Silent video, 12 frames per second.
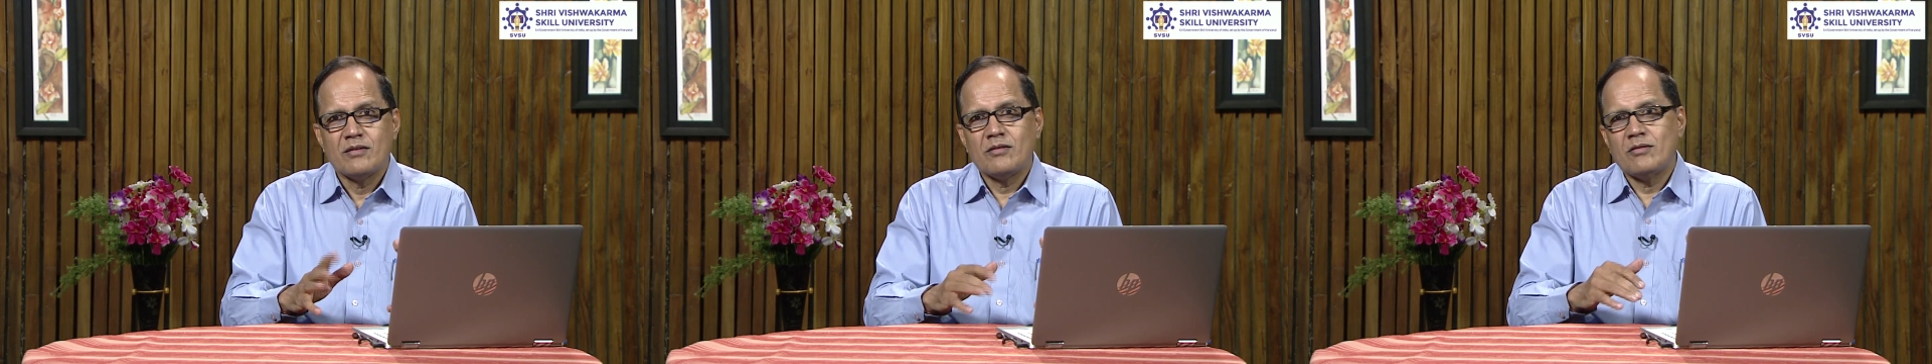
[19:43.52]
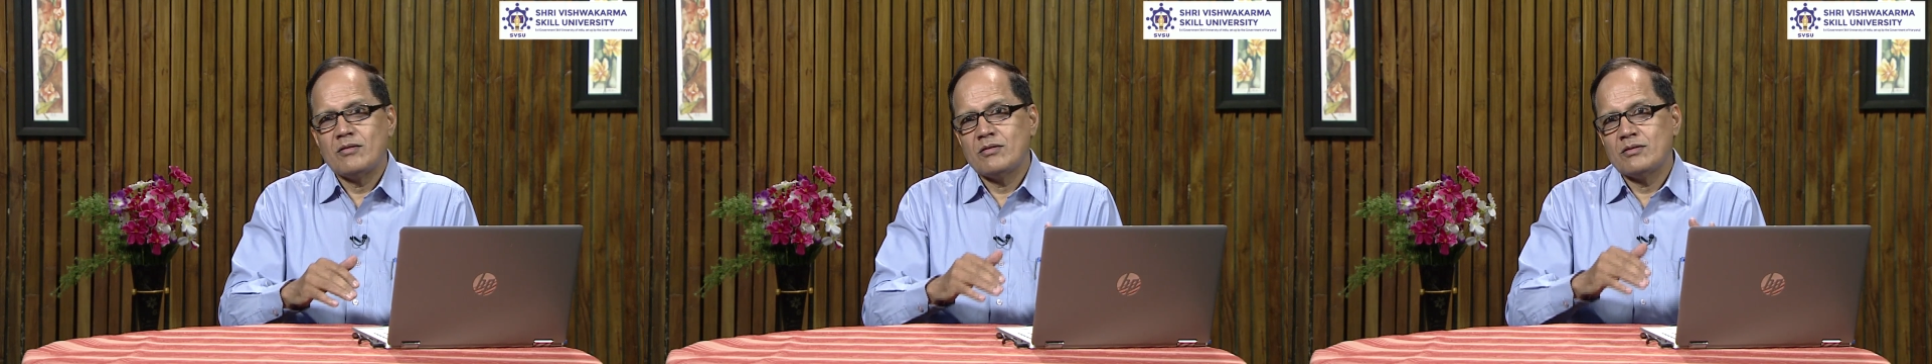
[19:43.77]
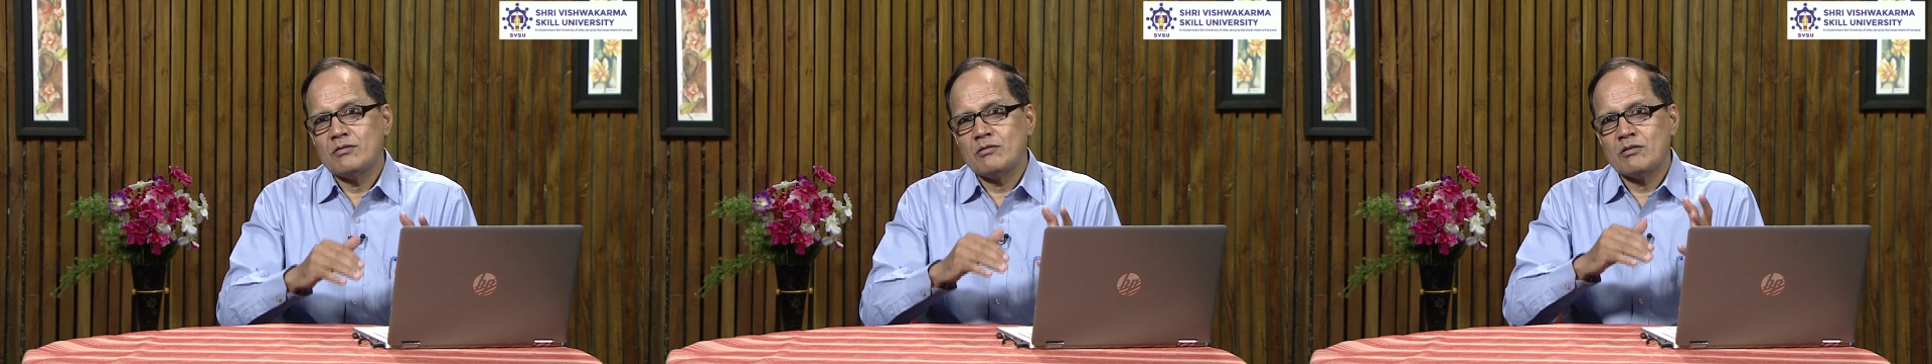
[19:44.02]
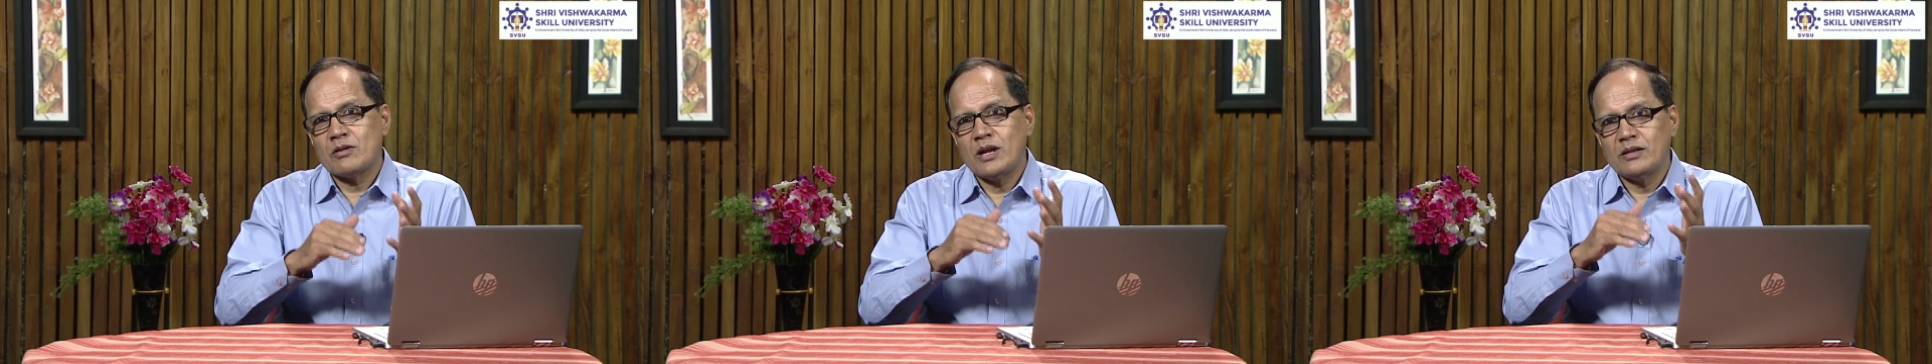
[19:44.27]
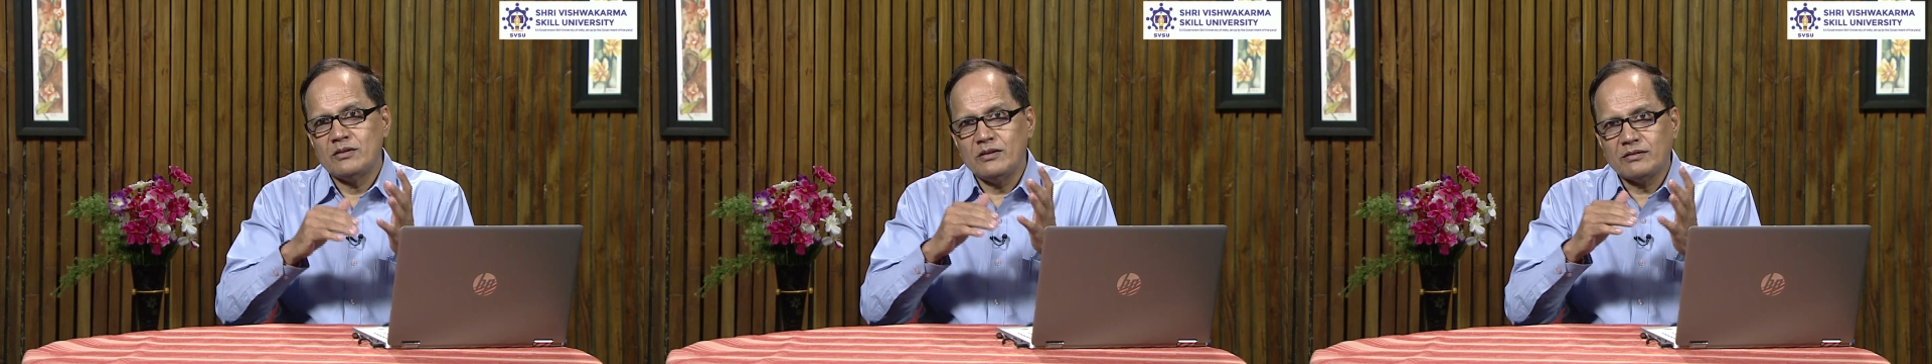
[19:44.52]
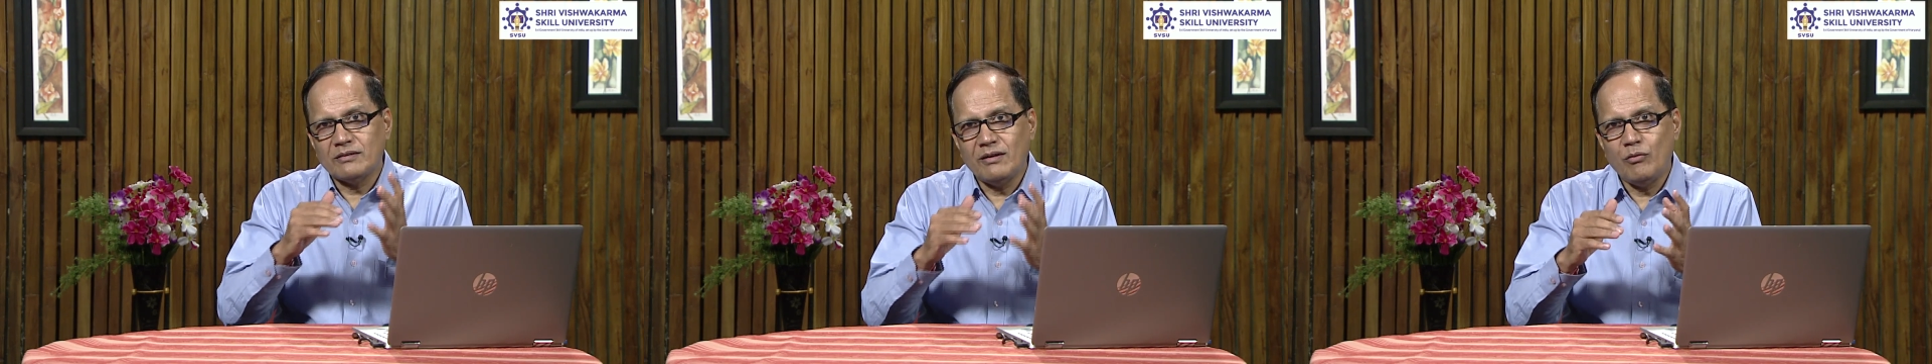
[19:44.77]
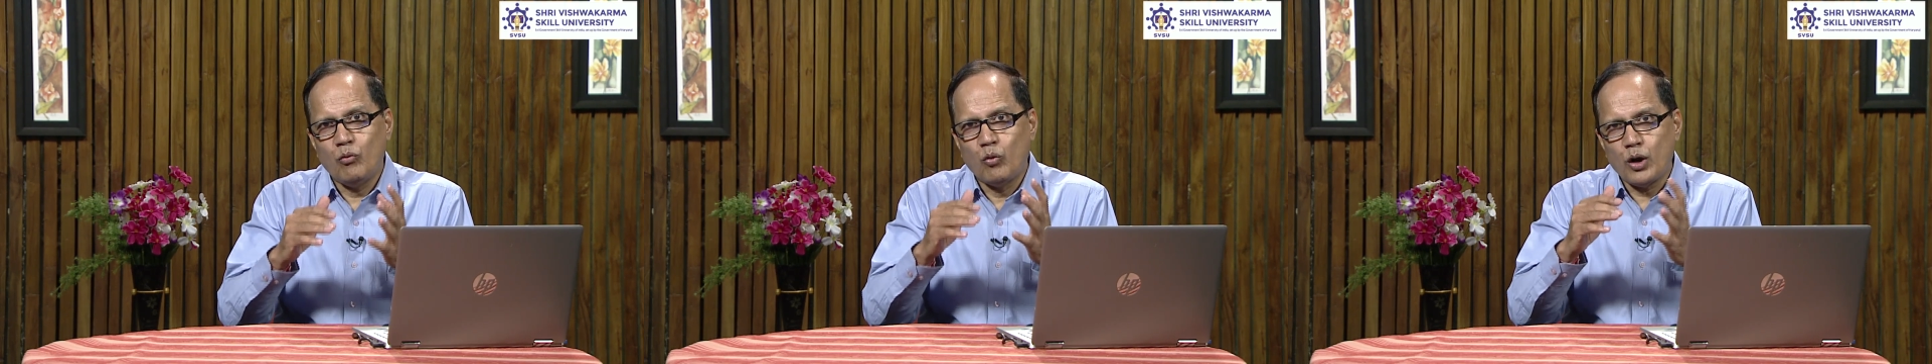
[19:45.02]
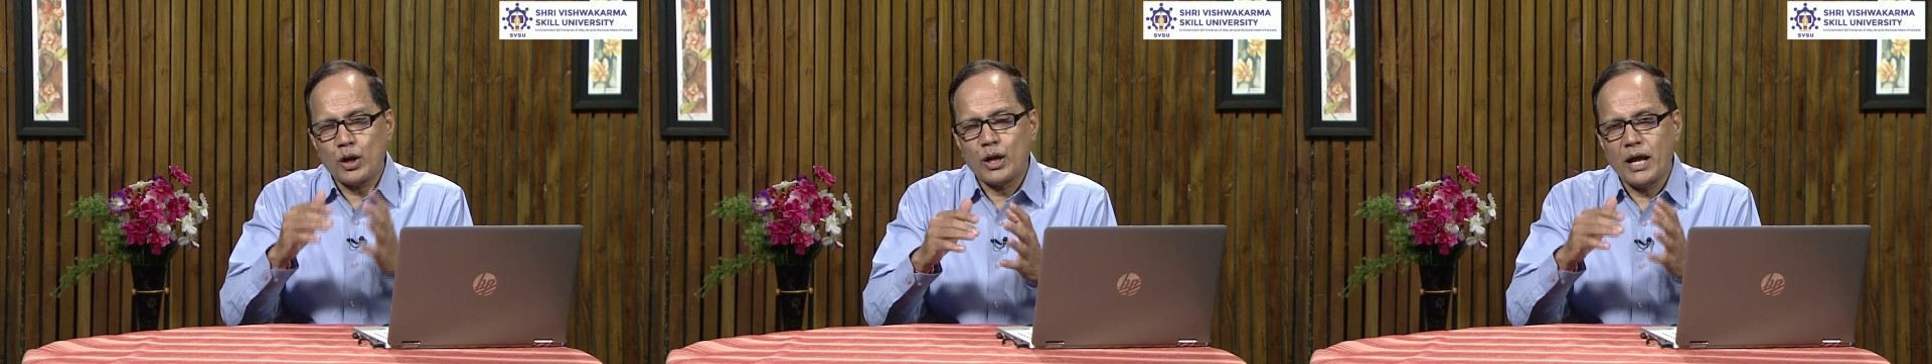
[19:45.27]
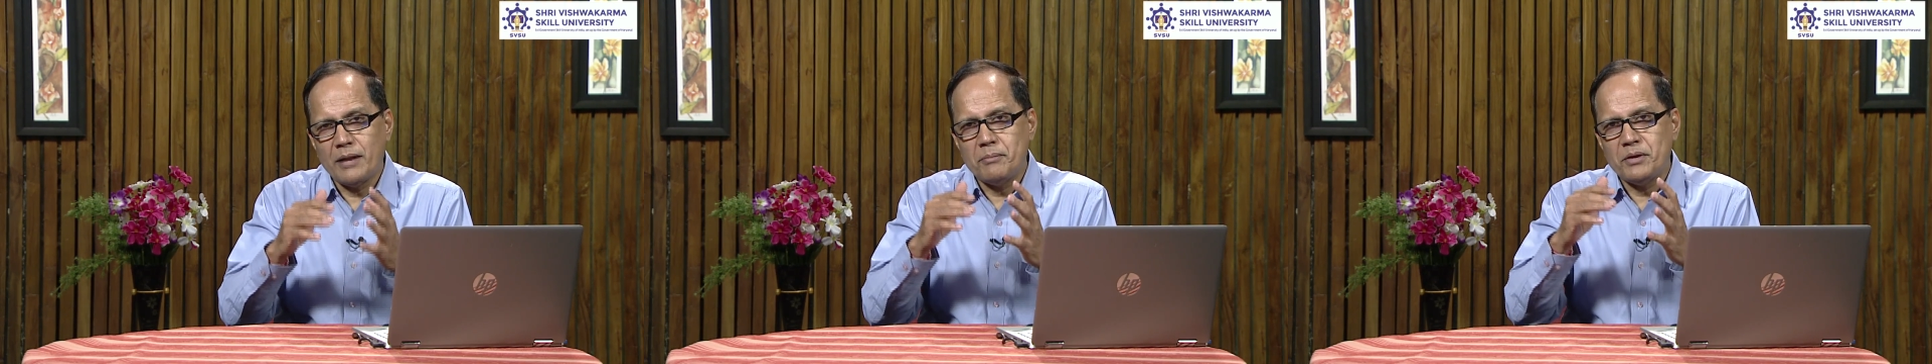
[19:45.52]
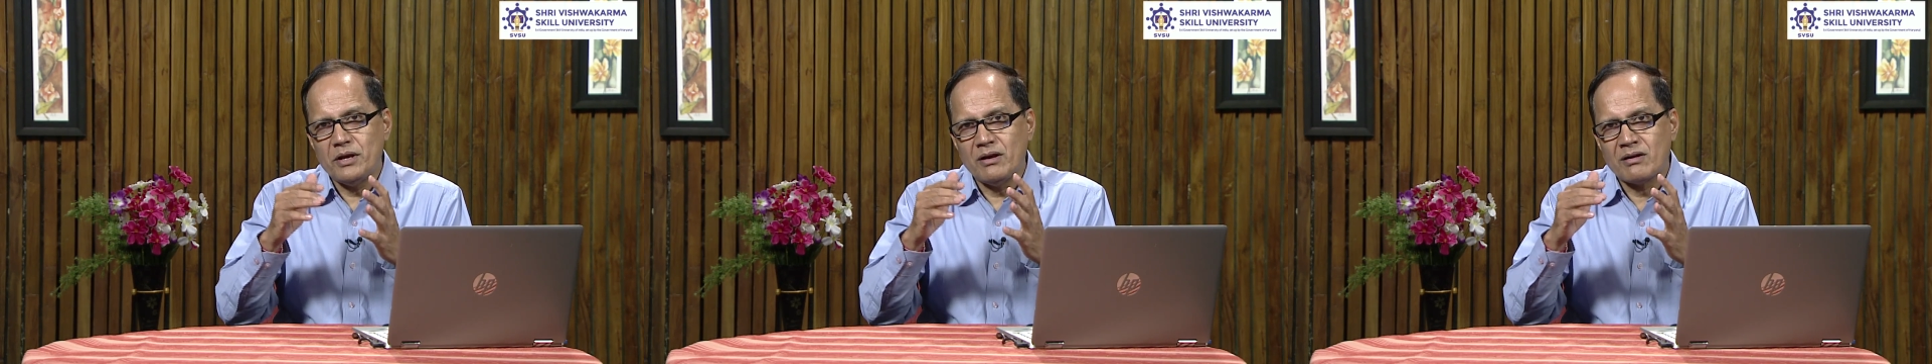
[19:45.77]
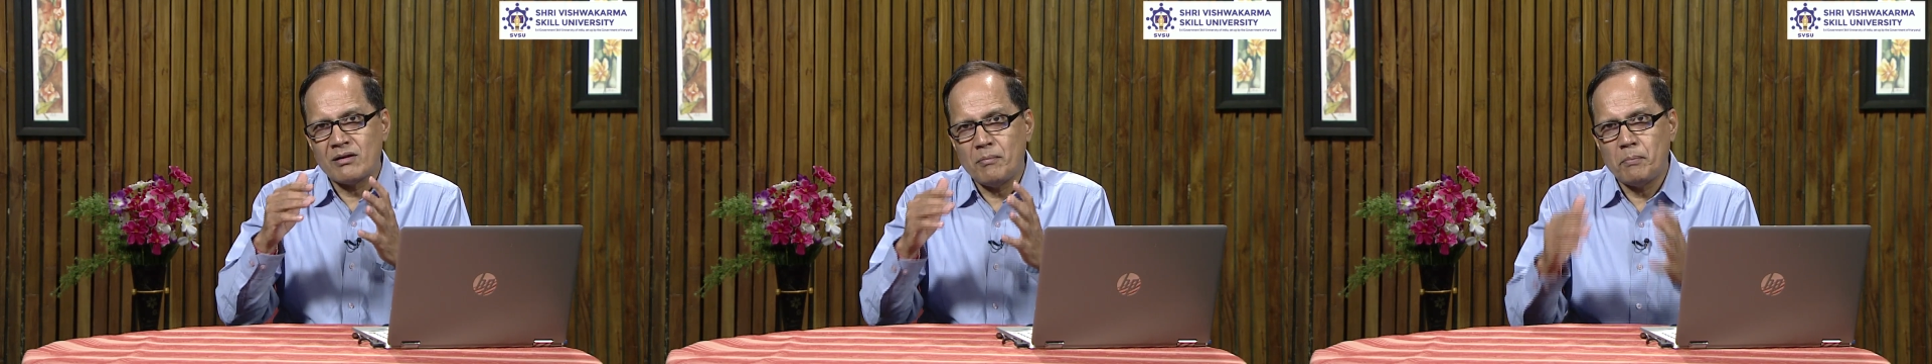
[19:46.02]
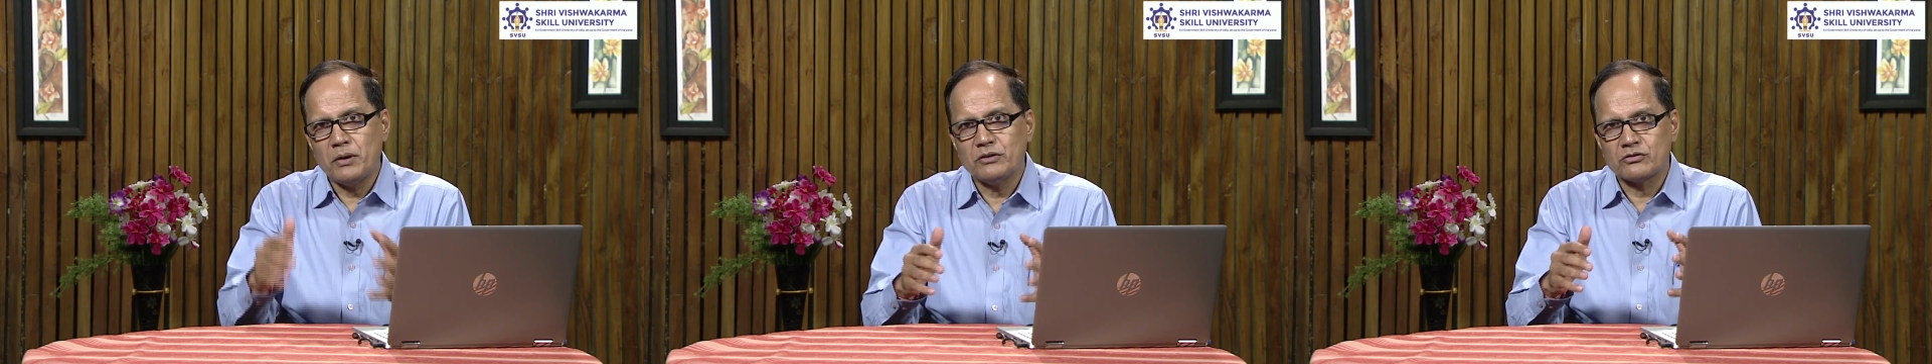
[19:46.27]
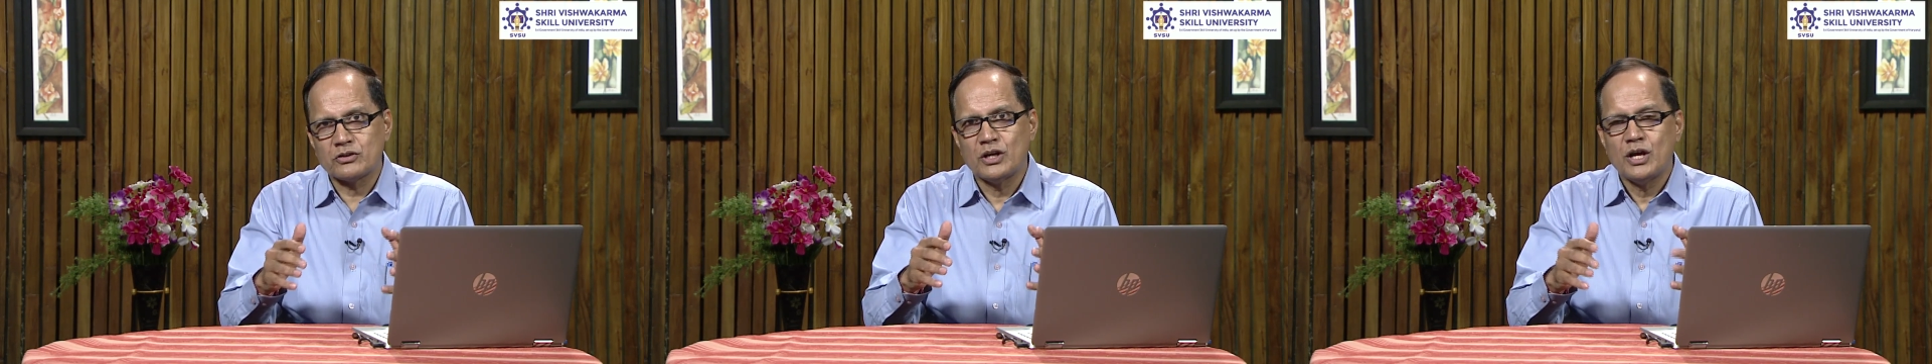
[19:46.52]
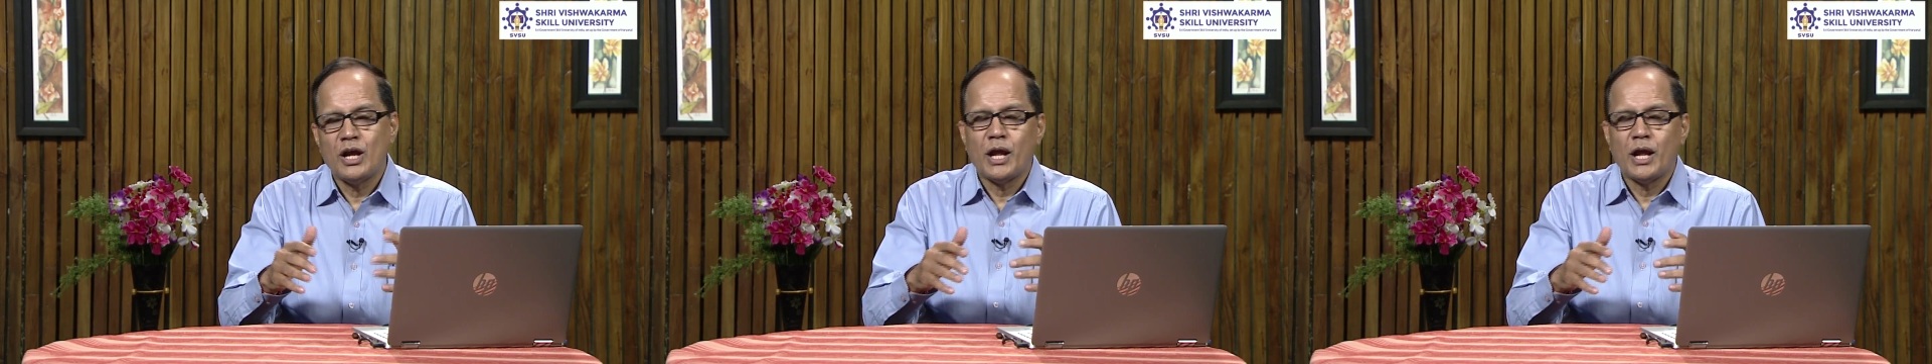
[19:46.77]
the organizational work can be accomplished